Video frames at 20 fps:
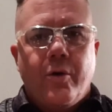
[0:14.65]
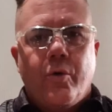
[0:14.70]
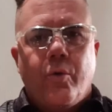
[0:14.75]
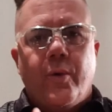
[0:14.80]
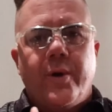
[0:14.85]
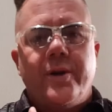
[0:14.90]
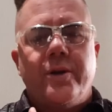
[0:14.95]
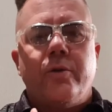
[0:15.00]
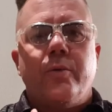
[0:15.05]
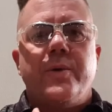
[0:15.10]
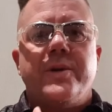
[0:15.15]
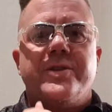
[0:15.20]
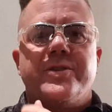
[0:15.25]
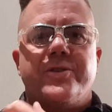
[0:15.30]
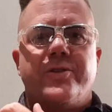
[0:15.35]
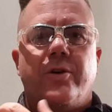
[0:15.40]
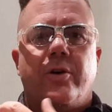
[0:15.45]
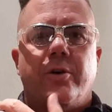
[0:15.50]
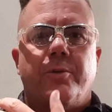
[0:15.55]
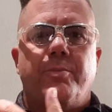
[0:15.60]
When did we
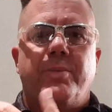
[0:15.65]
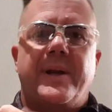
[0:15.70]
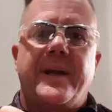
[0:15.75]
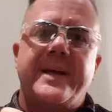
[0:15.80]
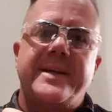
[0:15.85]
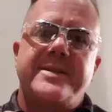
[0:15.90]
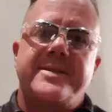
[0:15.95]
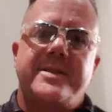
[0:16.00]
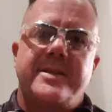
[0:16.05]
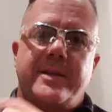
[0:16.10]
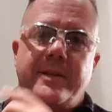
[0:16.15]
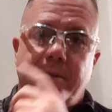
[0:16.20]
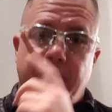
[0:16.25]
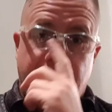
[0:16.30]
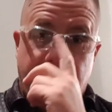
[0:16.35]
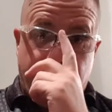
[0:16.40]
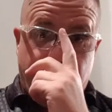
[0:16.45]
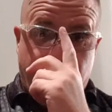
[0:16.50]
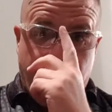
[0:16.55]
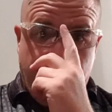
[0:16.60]
start placing
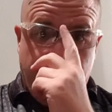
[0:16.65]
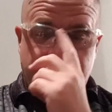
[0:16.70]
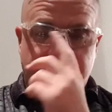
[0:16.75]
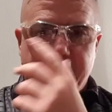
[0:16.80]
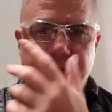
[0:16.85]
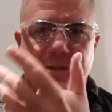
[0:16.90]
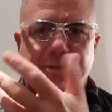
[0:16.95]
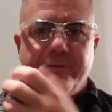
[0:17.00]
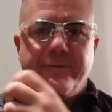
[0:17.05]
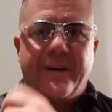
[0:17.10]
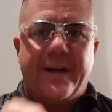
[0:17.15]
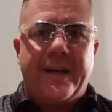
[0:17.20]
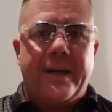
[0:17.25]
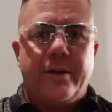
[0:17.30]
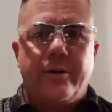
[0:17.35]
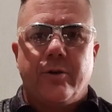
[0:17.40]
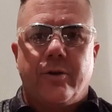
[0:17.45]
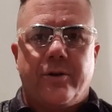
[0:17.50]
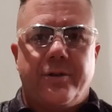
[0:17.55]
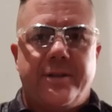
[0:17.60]
a person's
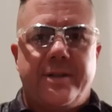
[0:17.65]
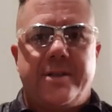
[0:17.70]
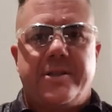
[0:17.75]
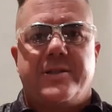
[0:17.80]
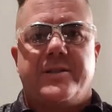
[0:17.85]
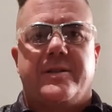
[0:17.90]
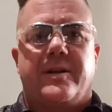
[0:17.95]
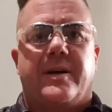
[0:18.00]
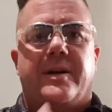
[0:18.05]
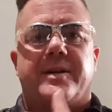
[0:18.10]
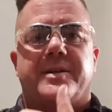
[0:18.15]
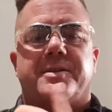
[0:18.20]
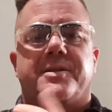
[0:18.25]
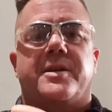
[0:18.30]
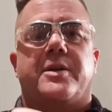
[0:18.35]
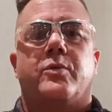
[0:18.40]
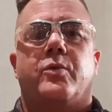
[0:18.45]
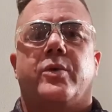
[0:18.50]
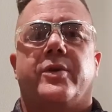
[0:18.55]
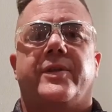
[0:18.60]
value on their size
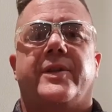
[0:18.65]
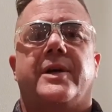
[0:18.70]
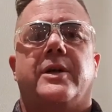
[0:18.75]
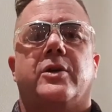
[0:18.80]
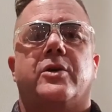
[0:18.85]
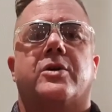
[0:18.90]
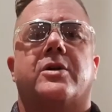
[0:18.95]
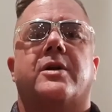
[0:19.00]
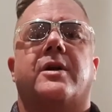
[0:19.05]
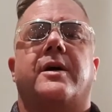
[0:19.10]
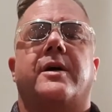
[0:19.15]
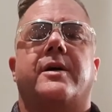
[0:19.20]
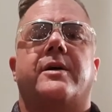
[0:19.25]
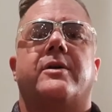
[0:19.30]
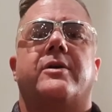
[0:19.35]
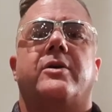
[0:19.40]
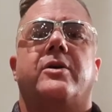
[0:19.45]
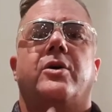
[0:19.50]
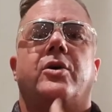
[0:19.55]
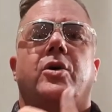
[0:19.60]
and what they look like?
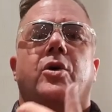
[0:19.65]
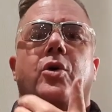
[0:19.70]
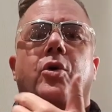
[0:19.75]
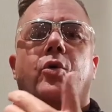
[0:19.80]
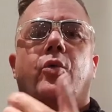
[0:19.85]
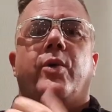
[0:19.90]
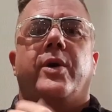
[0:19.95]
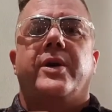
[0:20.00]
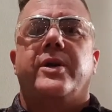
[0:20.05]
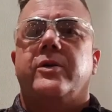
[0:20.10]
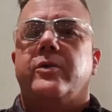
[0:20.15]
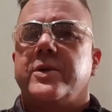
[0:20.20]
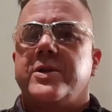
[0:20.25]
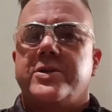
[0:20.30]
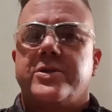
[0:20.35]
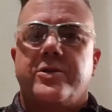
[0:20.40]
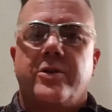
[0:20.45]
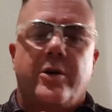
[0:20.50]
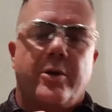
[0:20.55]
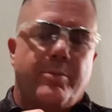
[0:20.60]
When did we
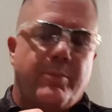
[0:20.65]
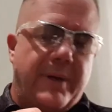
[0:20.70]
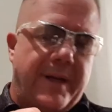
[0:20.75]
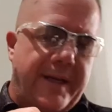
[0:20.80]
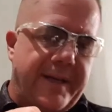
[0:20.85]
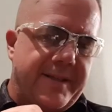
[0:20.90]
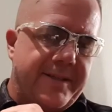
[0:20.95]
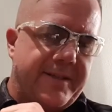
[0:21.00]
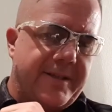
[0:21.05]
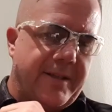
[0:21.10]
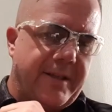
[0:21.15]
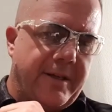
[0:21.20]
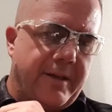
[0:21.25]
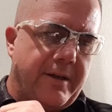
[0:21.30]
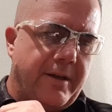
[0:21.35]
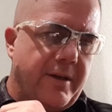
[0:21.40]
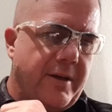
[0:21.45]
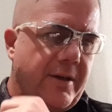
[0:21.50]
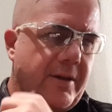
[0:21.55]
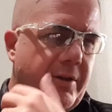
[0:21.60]
start
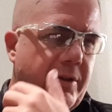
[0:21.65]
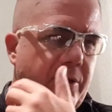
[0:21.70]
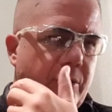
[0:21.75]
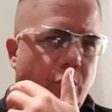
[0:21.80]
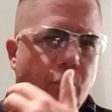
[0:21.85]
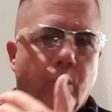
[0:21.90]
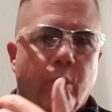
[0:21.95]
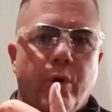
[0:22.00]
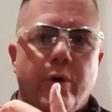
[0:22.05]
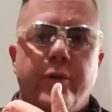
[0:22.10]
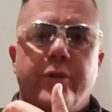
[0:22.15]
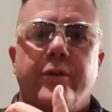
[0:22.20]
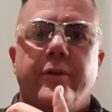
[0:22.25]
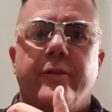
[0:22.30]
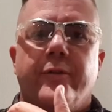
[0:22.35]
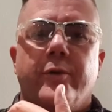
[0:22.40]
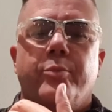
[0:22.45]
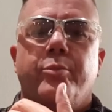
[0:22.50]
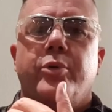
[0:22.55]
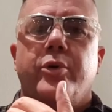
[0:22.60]
placing the worth
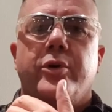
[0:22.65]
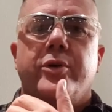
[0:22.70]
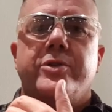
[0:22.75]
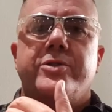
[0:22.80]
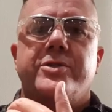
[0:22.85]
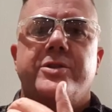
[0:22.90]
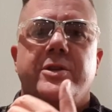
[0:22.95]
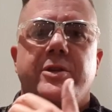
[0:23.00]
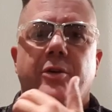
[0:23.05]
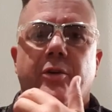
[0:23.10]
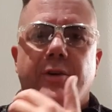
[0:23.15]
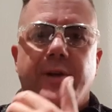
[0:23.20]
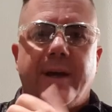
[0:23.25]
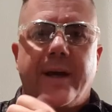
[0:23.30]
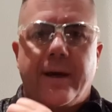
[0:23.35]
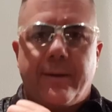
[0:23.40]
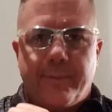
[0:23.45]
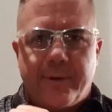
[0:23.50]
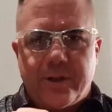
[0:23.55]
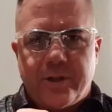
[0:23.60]
of a person on
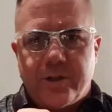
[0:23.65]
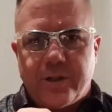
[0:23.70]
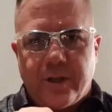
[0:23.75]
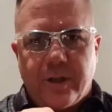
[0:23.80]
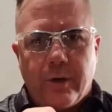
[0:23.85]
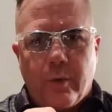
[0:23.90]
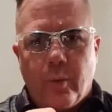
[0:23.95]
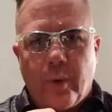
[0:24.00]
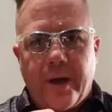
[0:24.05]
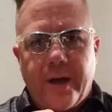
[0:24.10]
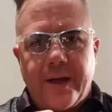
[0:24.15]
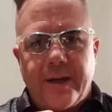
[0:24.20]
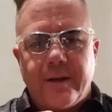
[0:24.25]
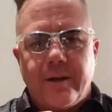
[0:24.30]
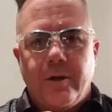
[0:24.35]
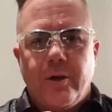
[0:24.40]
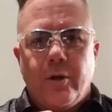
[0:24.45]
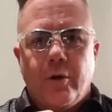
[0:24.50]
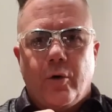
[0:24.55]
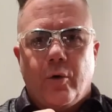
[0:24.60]
how much they weigh
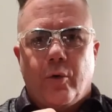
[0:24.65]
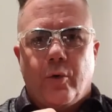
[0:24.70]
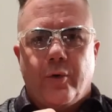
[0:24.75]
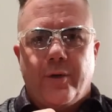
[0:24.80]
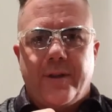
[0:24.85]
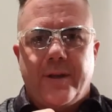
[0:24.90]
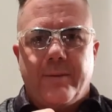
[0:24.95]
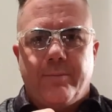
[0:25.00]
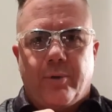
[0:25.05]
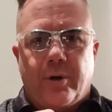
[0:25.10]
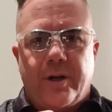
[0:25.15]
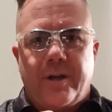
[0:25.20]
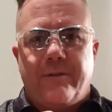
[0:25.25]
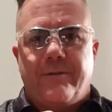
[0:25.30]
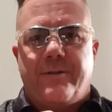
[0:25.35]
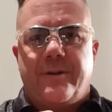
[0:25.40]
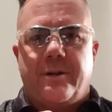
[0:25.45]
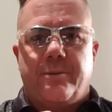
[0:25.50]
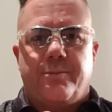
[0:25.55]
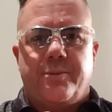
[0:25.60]
or their body
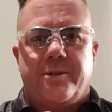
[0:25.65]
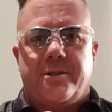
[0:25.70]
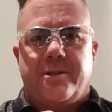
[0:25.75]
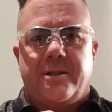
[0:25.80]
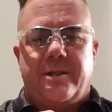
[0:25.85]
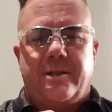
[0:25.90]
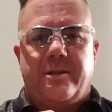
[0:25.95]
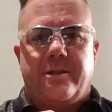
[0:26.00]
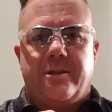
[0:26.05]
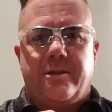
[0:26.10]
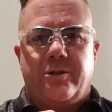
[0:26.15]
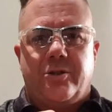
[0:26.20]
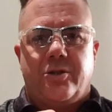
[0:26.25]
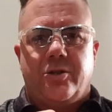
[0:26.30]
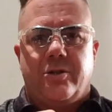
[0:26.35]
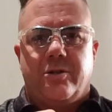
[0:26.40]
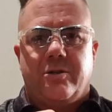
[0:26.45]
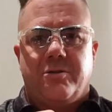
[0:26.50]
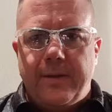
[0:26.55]
fat percentage?